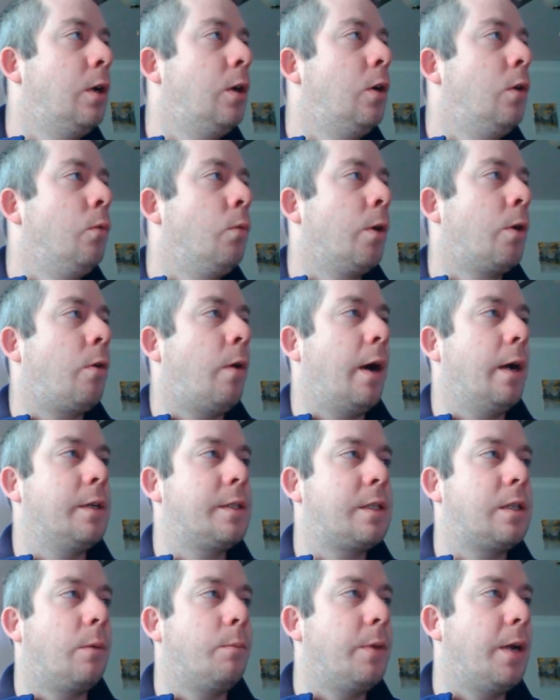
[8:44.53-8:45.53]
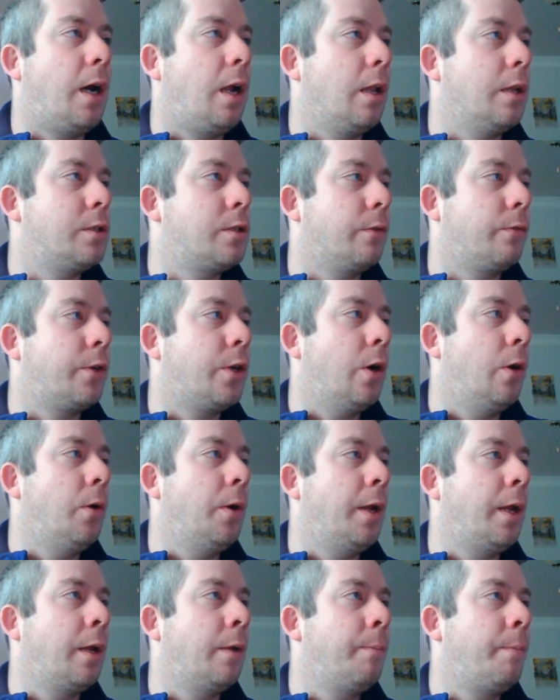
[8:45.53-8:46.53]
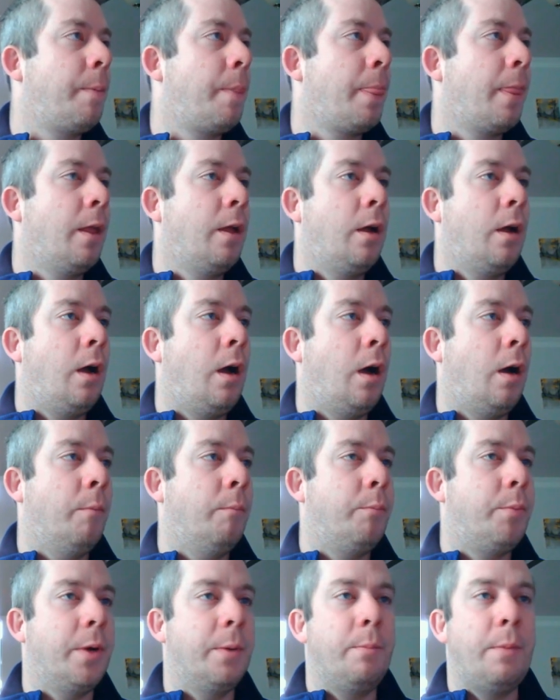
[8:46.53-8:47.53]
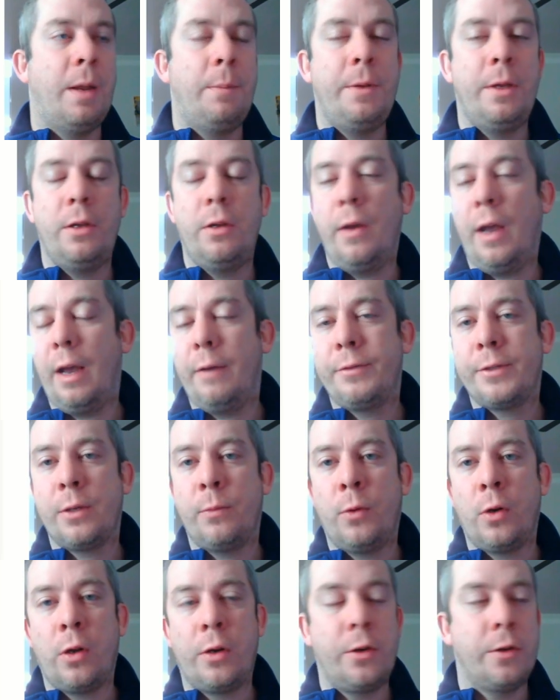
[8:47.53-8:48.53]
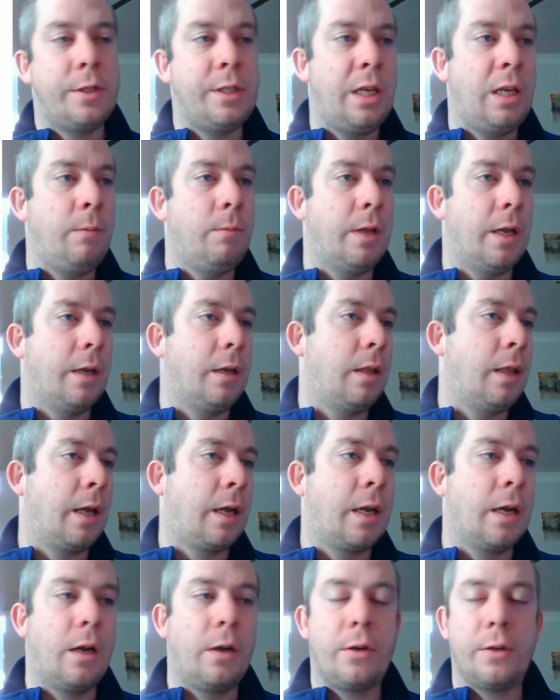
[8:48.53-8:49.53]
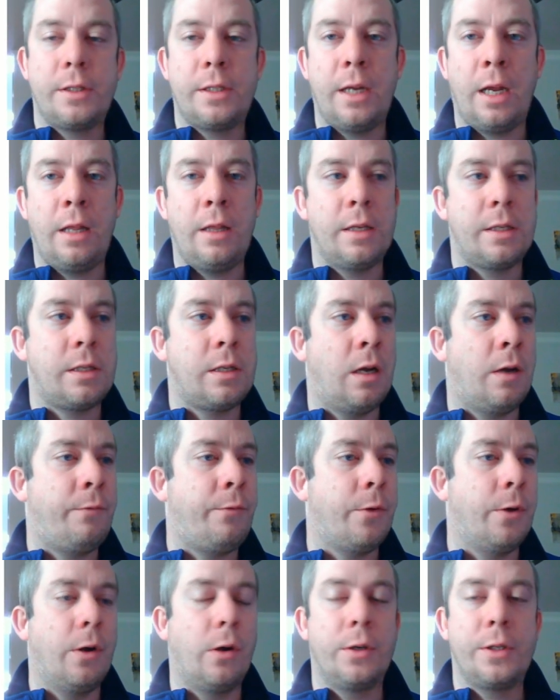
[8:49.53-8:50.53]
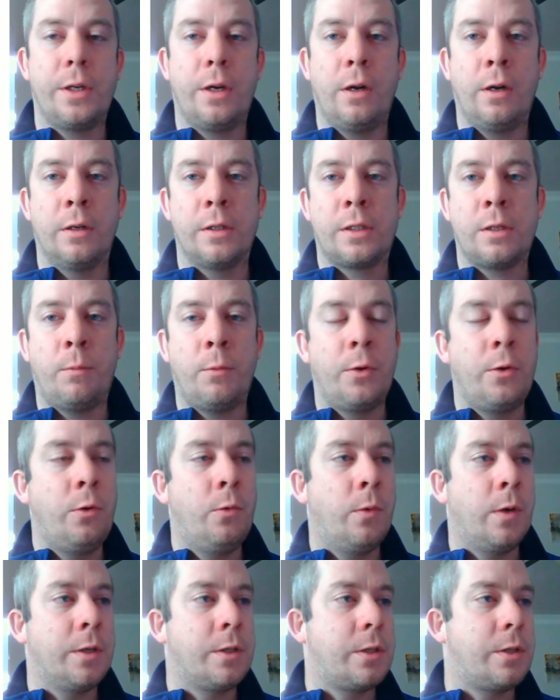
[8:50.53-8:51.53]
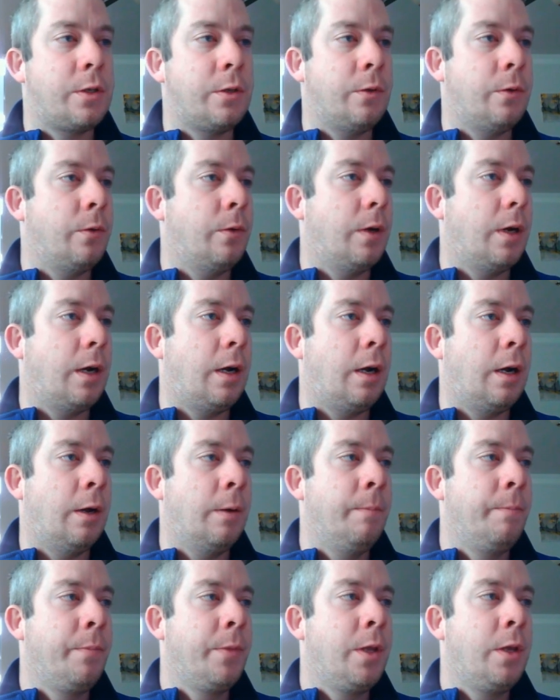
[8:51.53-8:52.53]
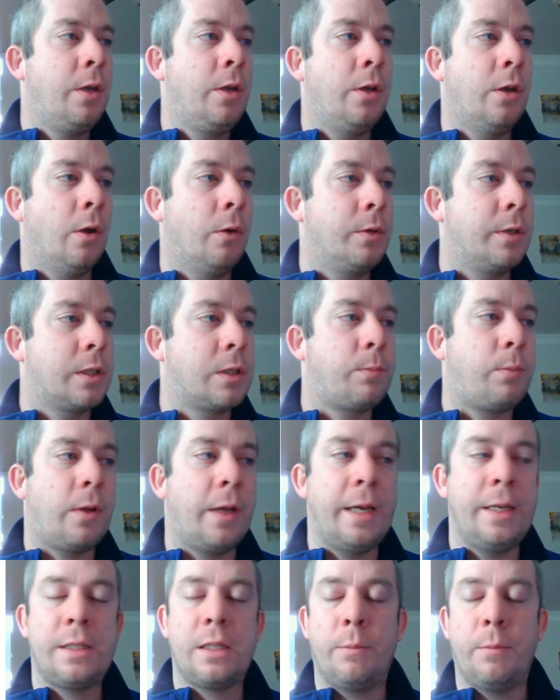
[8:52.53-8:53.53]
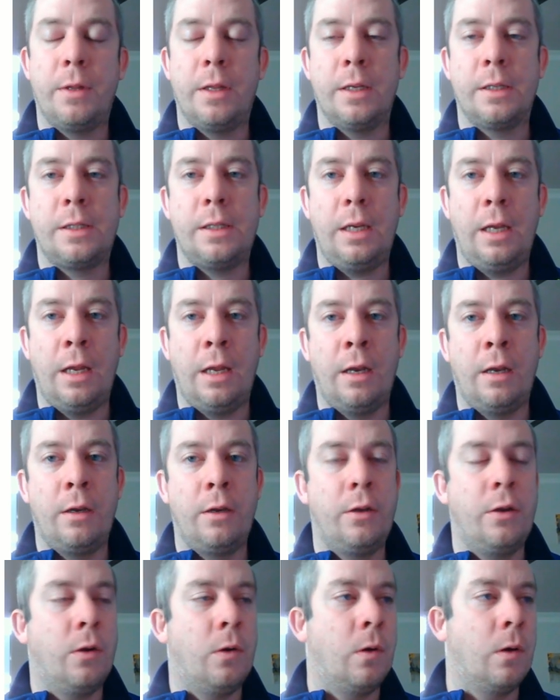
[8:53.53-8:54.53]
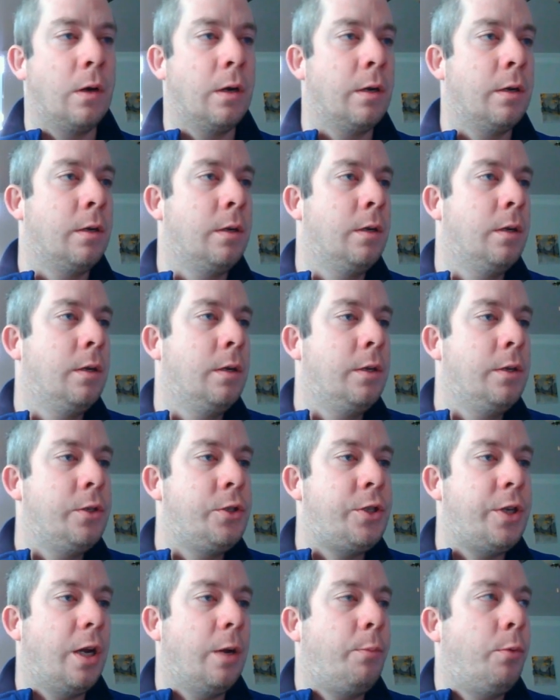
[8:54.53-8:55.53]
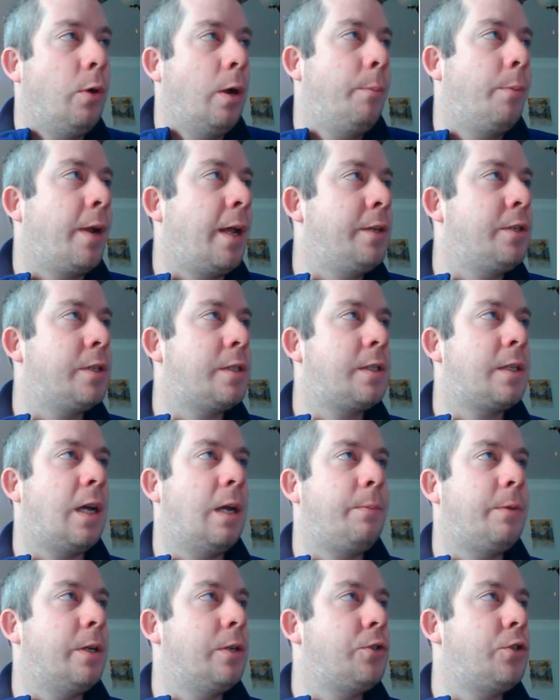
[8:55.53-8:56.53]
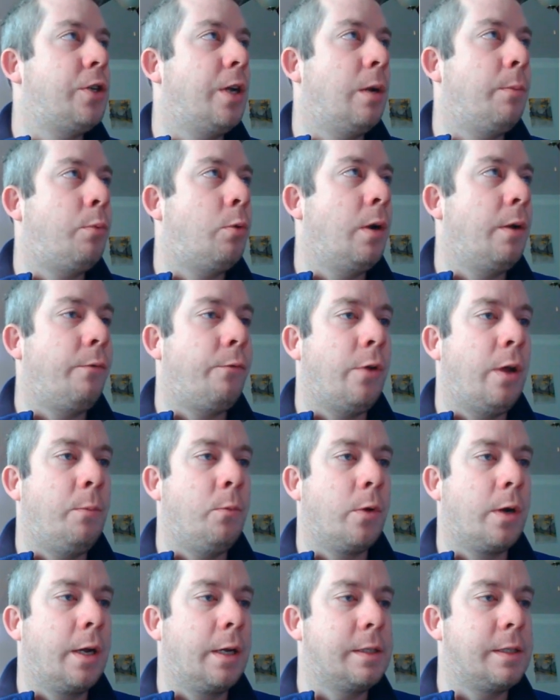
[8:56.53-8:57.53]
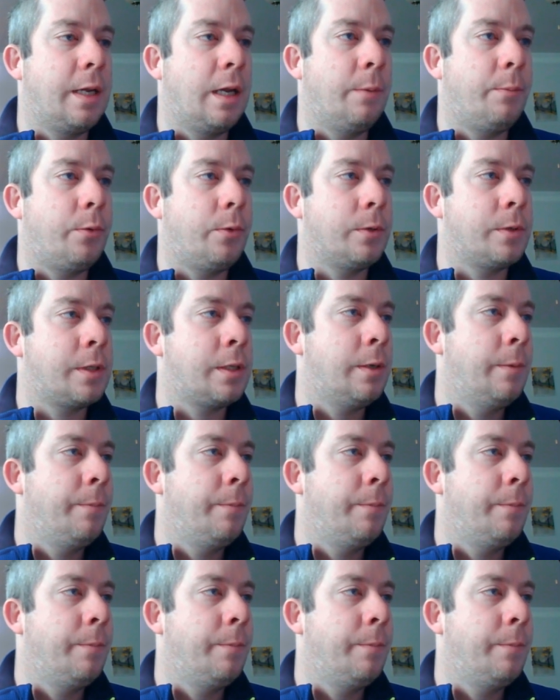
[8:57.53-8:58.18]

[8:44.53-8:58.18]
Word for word: require some knowledge of coding, but maybe you have someone on your team that can understand this stuff, or someone who wants to you know, display some of this in your SharePoint. But I just typed in SharePoint framework examples.